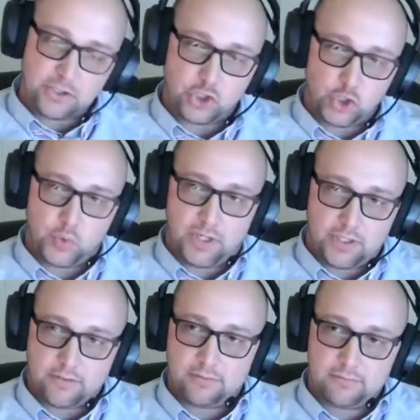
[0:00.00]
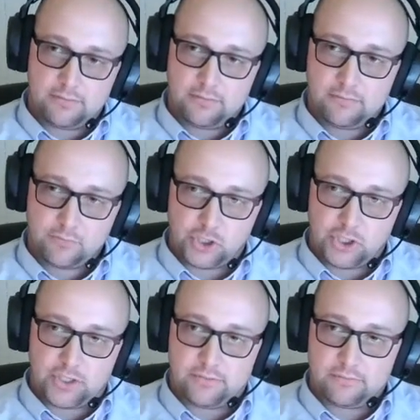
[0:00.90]
unit for
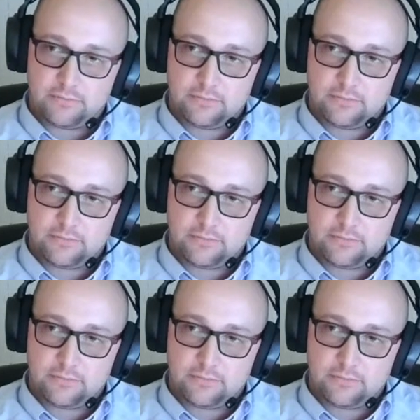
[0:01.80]
good.